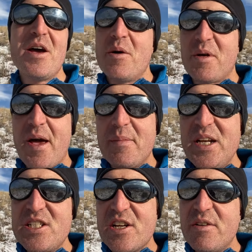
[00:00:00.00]
Well, how
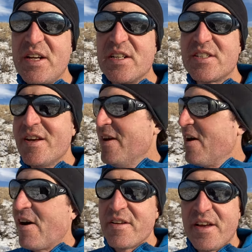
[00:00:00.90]
many generators
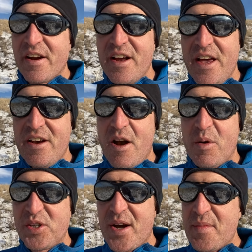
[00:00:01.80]
are there in
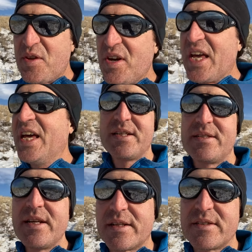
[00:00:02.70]
R1 comma 3?
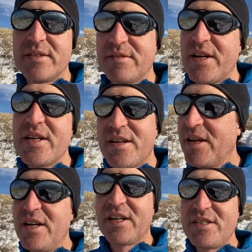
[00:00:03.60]
Six, right?
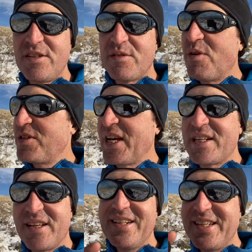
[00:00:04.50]
Because you can
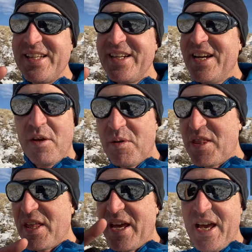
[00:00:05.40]
rotate T
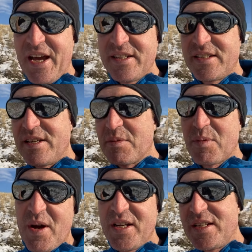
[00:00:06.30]
with X, T with
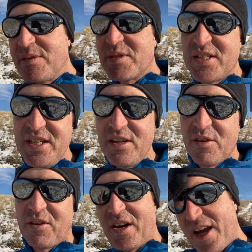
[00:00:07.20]
Y, T with Z,
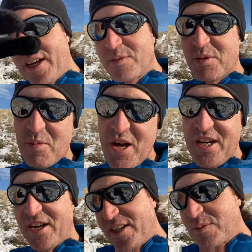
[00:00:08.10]
or X with Y
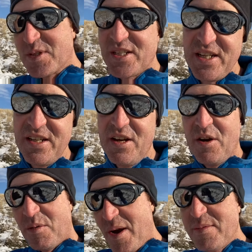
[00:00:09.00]
and X with Z,
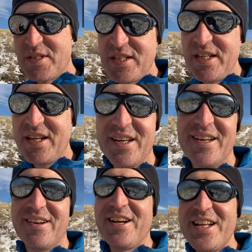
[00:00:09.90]
or Y with Z,
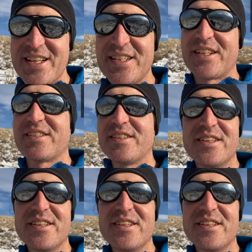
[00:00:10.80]
right? Six.